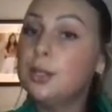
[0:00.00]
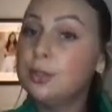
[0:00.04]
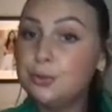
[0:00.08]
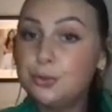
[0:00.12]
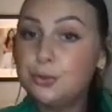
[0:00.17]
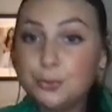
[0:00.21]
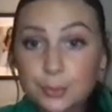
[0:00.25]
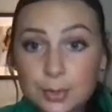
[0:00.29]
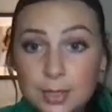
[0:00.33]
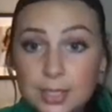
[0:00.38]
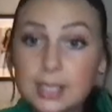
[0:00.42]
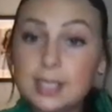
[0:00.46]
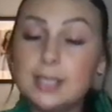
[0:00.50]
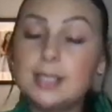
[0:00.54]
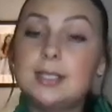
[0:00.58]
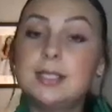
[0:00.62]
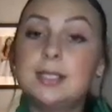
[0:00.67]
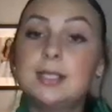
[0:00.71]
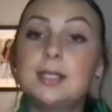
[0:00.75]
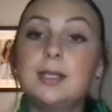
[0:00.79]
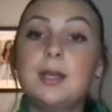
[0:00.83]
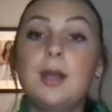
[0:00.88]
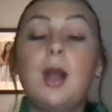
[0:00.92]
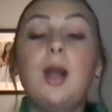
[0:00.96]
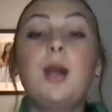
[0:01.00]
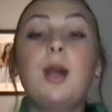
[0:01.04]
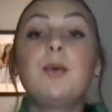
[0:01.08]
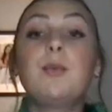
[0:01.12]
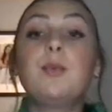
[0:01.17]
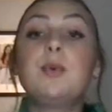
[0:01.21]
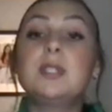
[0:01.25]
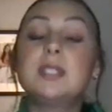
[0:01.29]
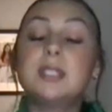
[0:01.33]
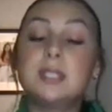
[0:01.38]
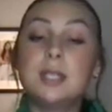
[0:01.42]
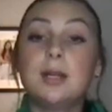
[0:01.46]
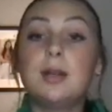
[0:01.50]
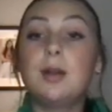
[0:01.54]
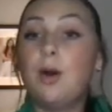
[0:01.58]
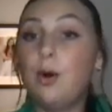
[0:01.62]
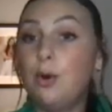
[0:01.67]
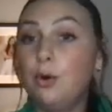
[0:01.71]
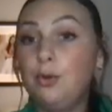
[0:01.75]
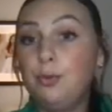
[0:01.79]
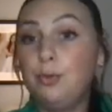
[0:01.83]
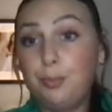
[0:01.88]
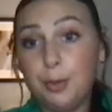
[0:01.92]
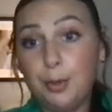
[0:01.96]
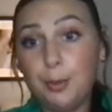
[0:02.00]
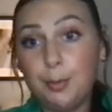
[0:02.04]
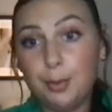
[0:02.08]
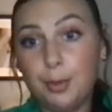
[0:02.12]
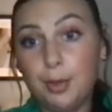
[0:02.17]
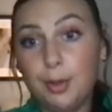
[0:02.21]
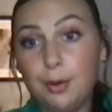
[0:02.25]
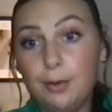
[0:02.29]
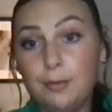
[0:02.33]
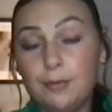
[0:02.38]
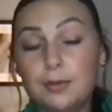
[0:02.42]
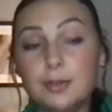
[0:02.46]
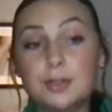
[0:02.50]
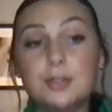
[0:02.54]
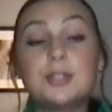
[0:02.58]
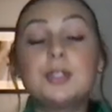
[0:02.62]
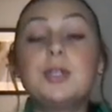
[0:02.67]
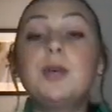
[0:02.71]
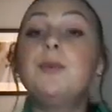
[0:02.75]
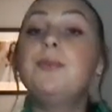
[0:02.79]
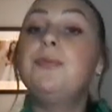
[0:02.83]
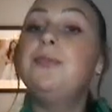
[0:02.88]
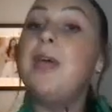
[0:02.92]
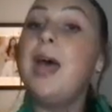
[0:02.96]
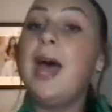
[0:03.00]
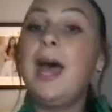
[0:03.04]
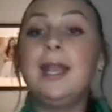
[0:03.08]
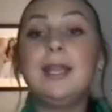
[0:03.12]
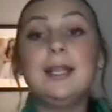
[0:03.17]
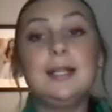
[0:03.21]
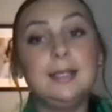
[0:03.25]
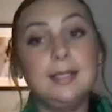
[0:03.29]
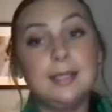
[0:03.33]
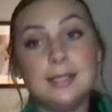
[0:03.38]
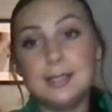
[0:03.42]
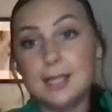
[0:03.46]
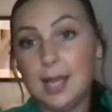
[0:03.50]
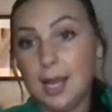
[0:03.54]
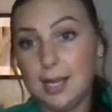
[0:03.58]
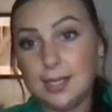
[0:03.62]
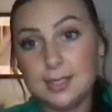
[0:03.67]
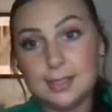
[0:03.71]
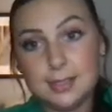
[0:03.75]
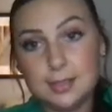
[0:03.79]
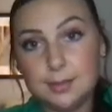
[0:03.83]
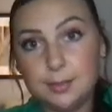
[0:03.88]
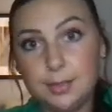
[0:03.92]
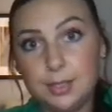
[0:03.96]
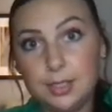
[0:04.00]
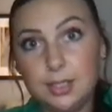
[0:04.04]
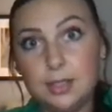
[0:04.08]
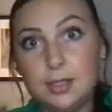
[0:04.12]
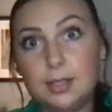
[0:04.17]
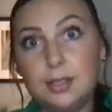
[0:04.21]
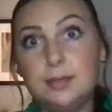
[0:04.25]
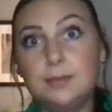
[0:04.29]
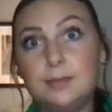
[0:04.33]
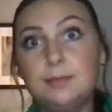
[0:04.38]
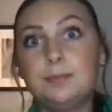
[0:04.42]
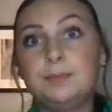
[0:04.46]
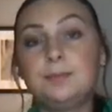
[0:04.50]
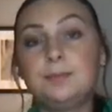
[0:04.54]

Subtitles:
drinks are what's going to hold people over. So that at least has to be good.